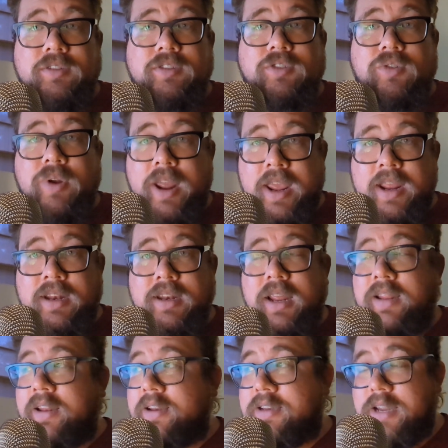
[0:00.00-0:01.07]
screen
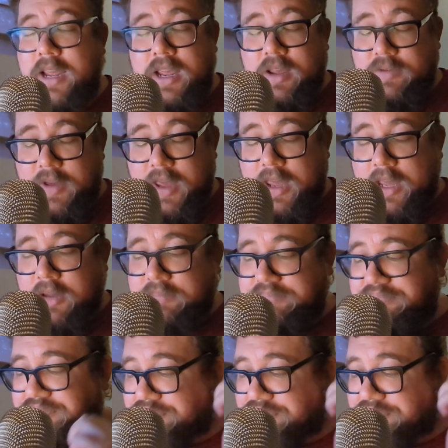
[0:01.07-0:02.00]
in the TV.